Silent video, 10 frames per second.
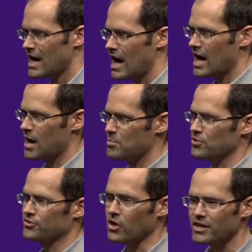But
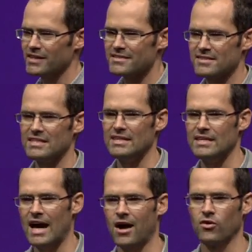you're starting to
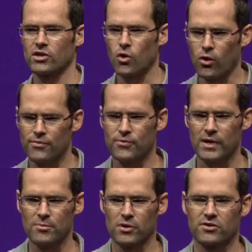see how the core
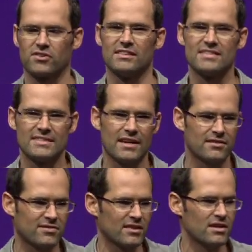frameworks can
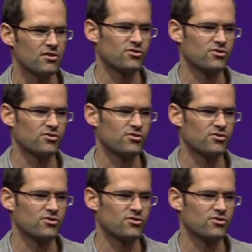sense